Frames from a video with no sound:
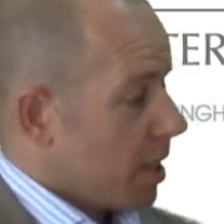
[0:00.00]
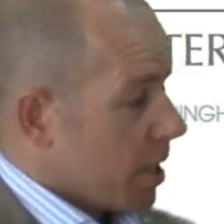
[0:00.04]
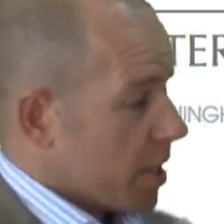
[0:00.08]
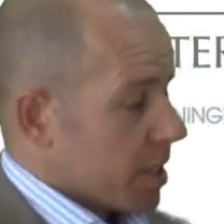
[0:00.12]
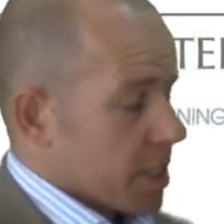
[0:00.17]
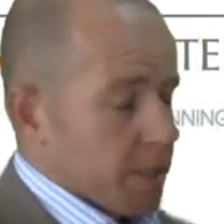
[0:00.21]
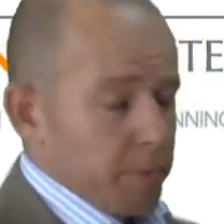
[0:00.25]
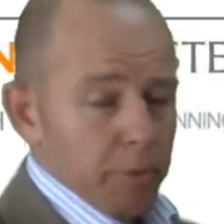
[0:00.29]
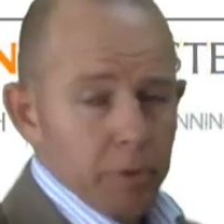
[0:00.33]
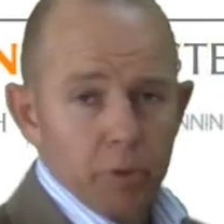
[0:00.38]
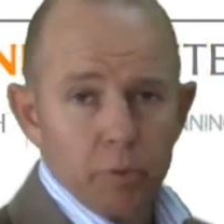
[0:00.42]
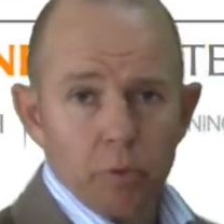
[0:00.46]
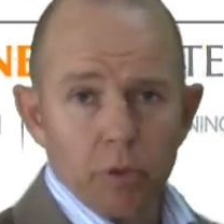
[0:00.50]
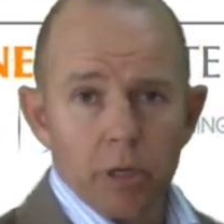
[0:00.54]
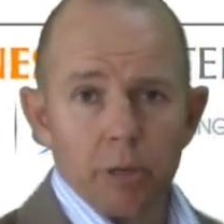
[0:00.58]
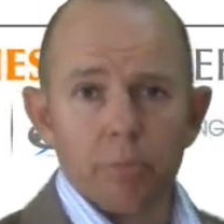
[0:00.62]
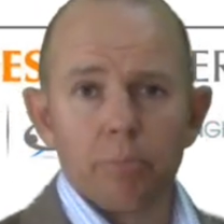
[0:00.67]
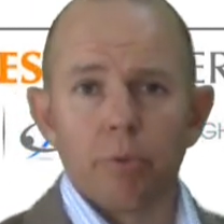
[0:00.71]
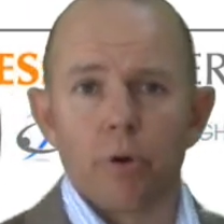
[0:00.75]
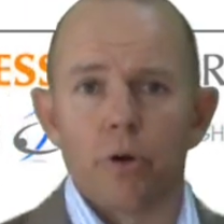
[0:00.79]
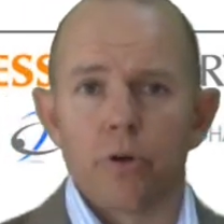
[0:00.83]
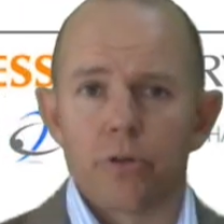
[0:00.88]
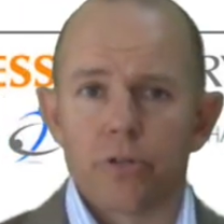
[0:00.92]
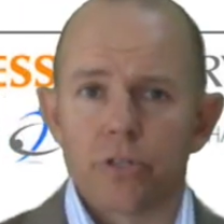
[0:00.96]
similar to what a
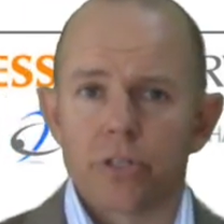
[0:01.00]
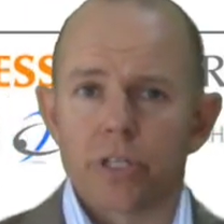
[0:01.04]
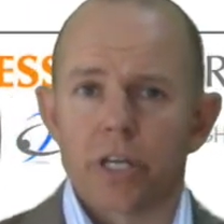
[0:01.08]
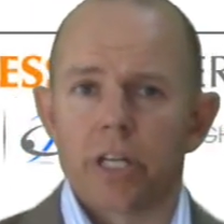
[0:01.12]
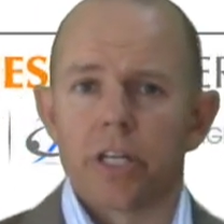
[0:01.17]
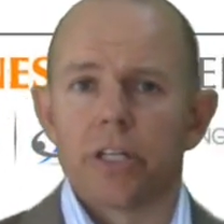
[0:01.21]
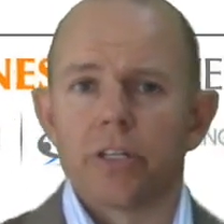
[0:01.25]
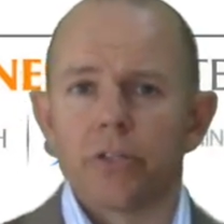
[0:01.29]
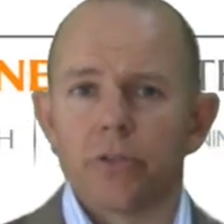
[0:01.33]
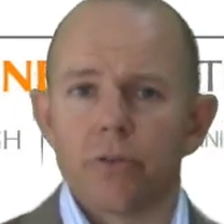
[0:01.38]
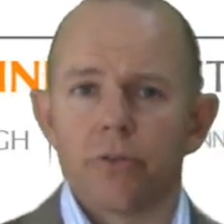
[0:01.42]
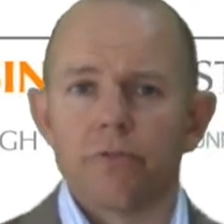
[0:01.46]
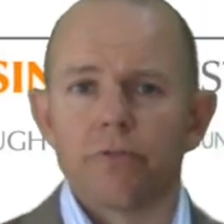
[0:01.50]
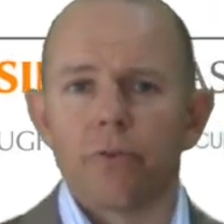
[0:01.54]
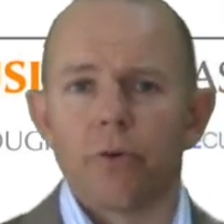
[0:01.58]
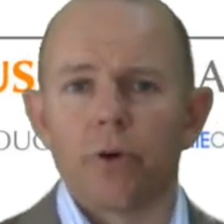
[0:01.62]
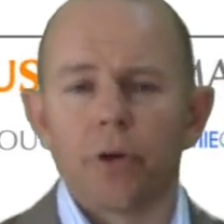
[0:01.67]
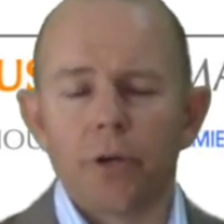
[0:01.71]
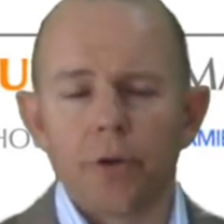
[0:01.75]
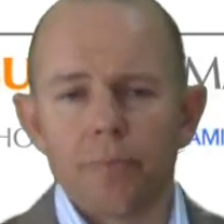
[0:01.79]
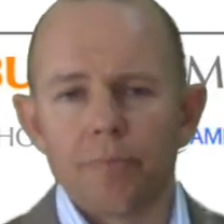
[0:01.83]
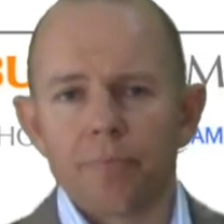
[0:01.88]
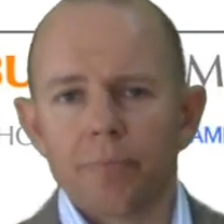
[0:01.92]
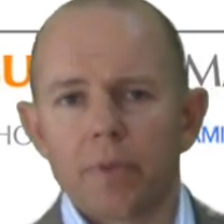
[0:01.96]
brochure is going to do
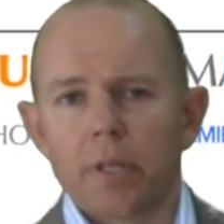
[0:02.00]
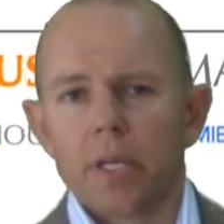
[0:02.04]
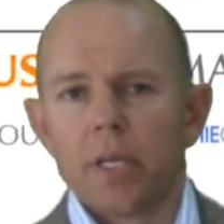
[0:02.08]
for you.